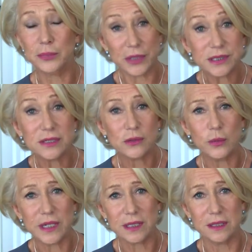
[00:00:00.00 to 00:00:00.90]
present
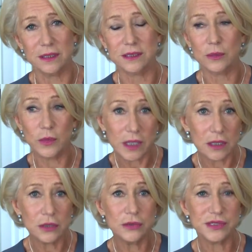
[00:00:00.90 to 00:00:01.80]
witness, and we are
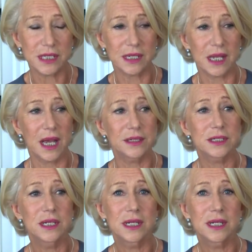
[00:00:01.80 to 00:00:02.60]
losing that.